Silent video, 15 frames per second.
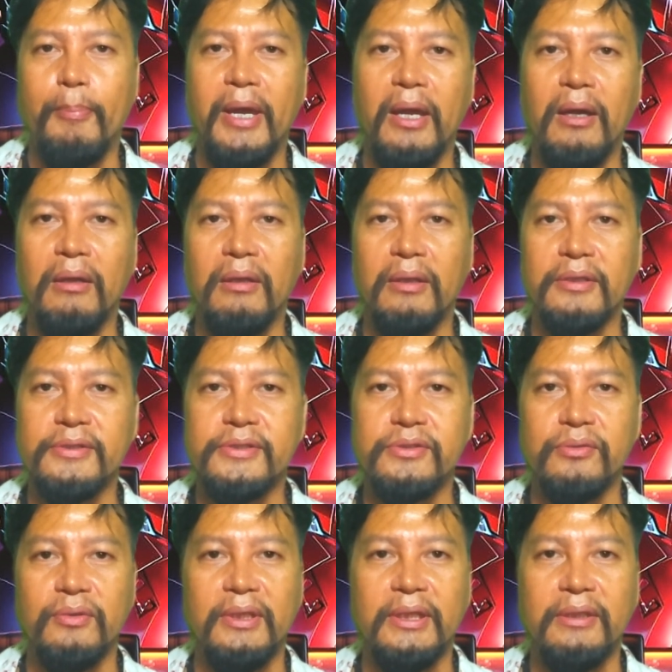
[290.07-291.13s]
parallels
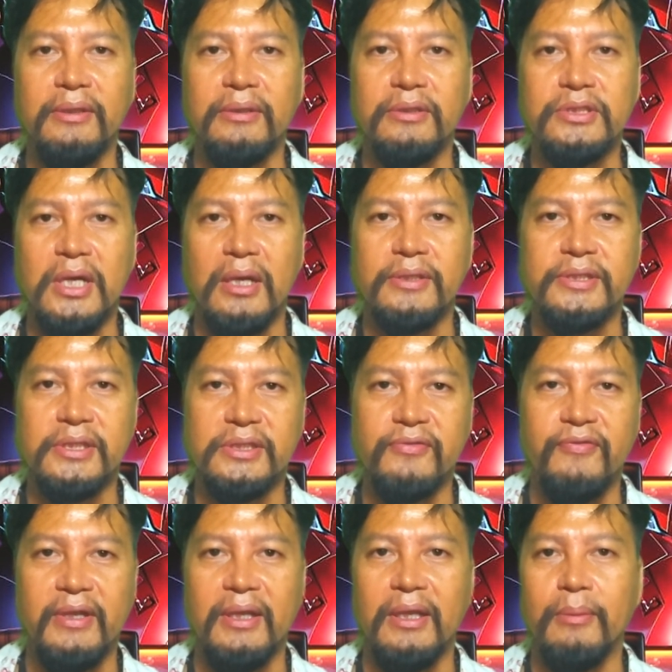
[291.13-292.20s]
to Lyndon Johnson's
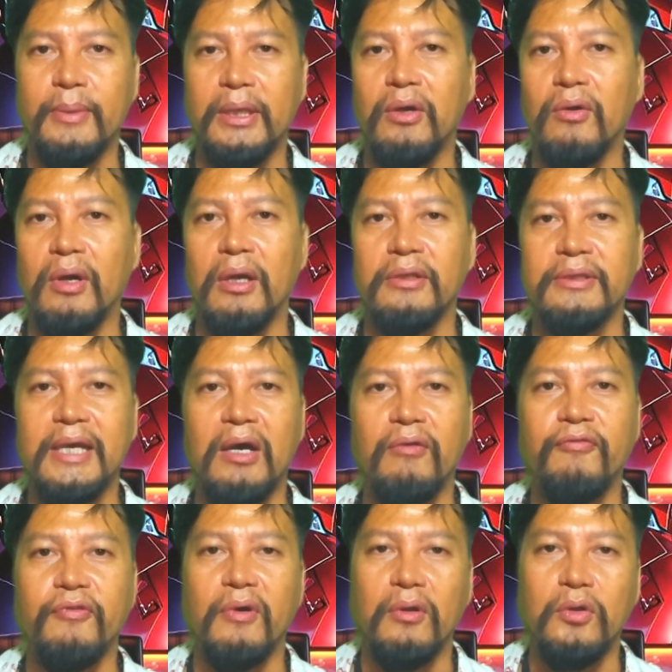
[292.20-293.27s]
Vietnam-era
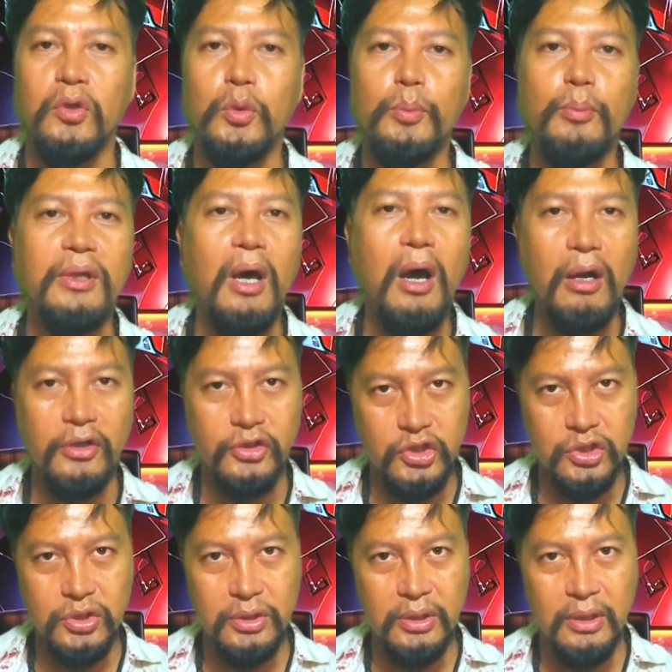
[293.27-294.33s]
downfall loom
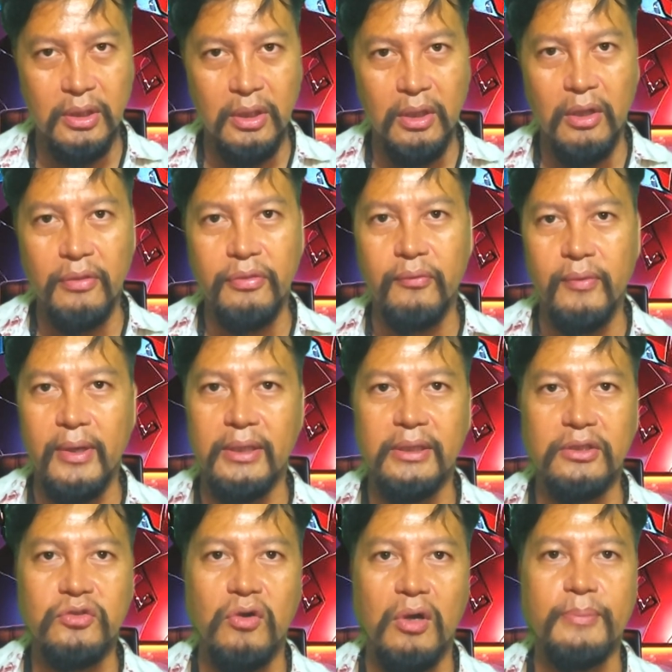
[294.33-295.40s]
large,
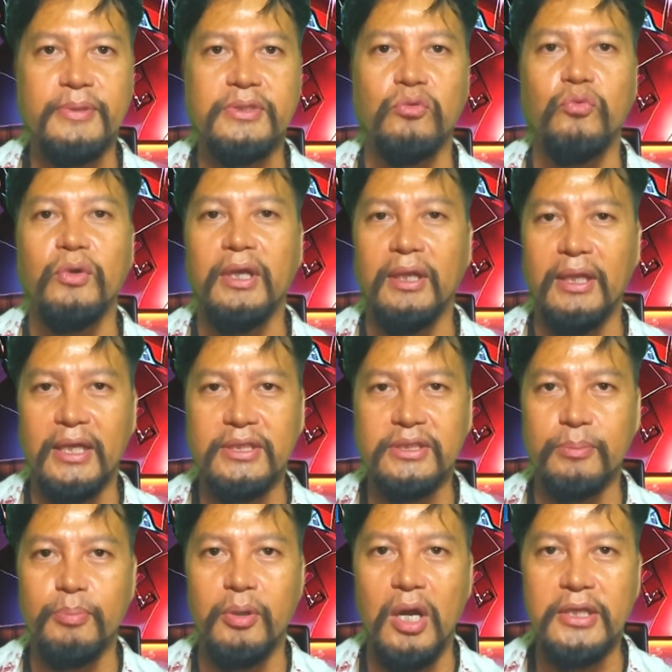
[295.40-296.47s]
threatening Trump's
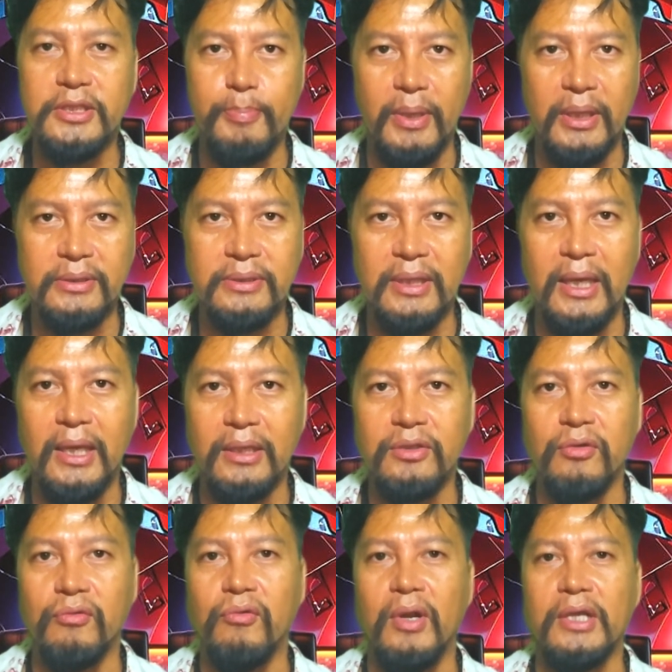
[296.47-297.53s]
re-election prospect and
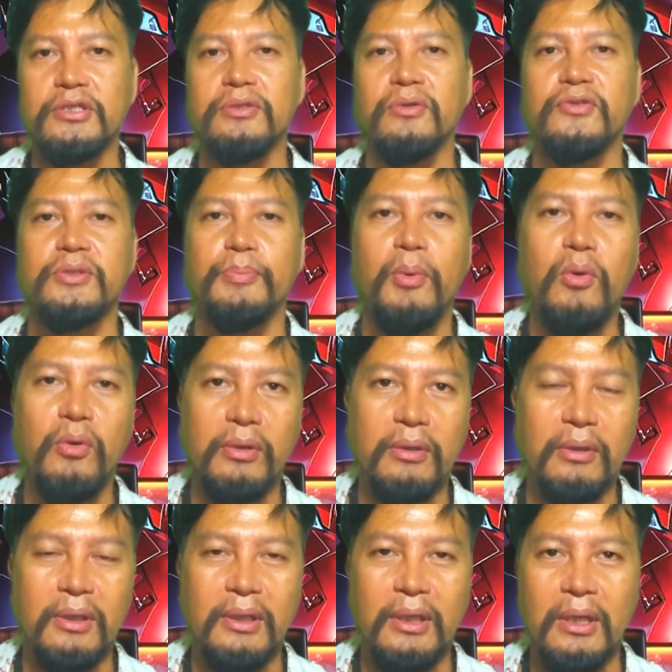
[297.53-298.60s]
congressional support.
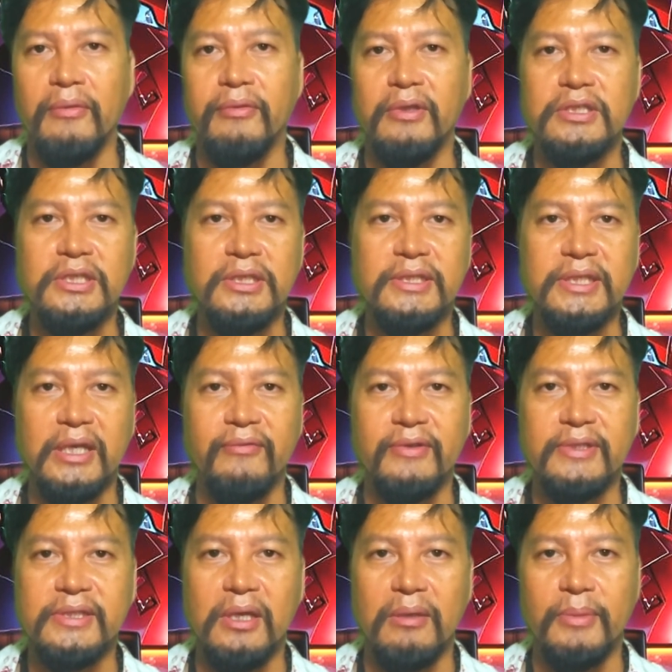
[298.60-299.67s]
The
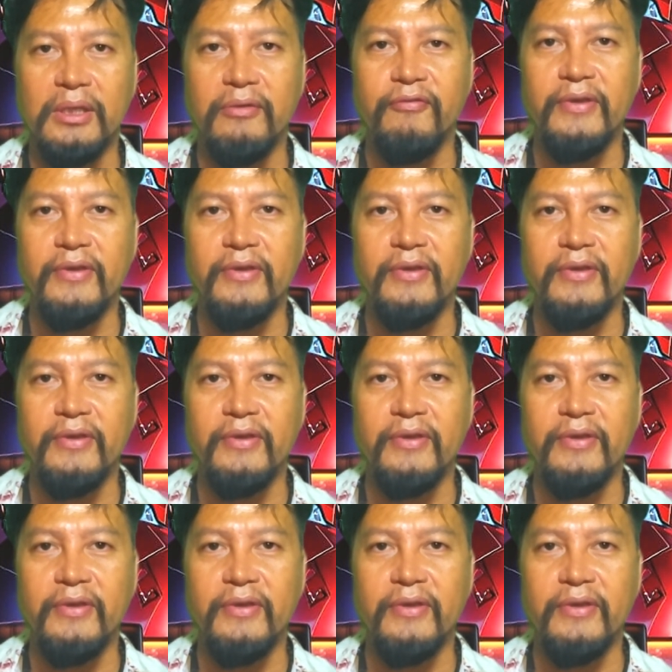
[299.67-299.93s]
G7 summit